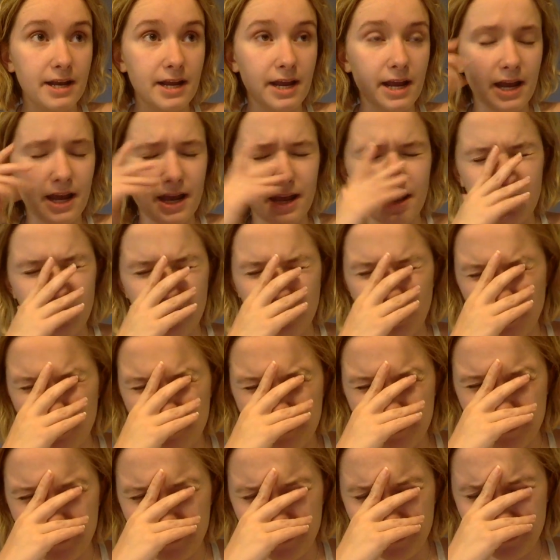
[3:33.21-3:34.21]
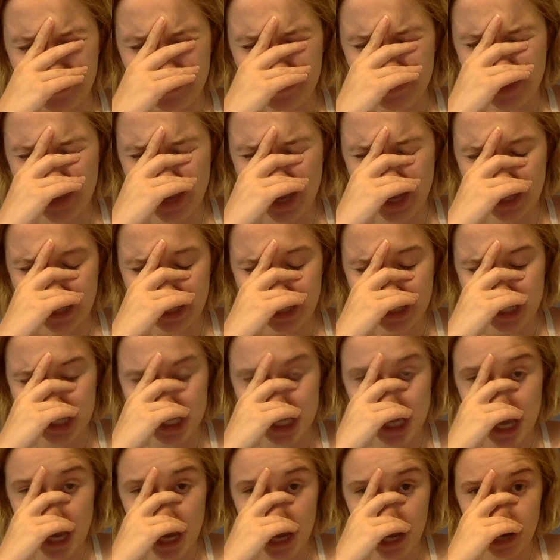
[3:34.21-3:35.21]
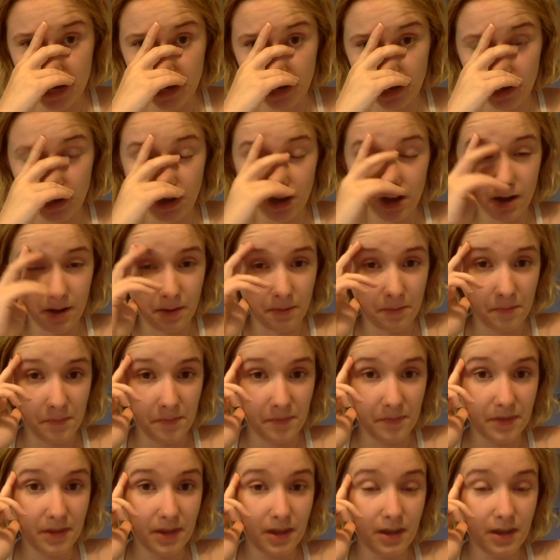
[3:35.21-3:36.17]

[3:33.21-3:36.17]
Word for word: and um, it did um,